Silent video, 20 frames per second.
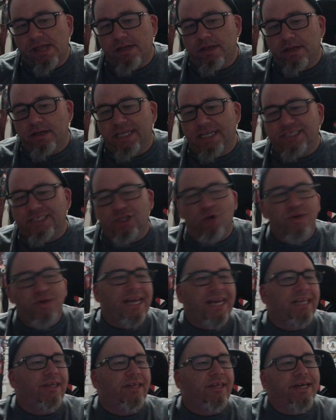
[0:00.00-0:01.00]
It's
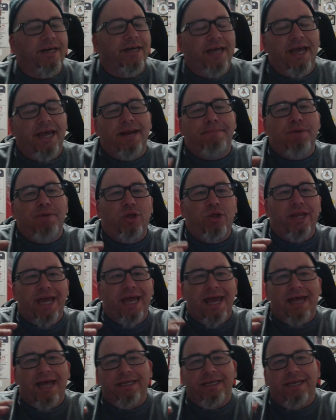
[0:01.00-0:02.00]
located like at a bowling
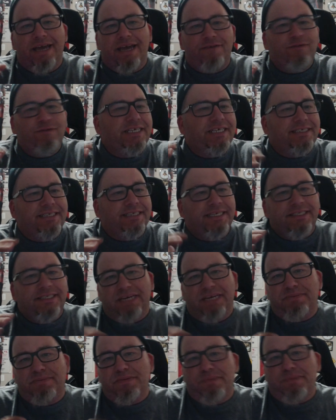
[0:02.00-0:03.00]
alley, FEC
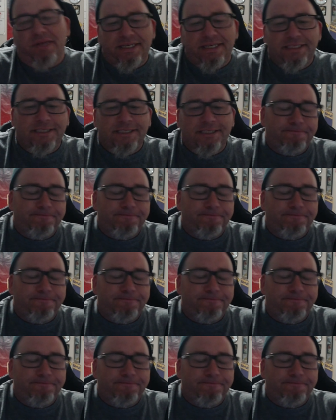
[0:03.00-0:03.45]
type of place.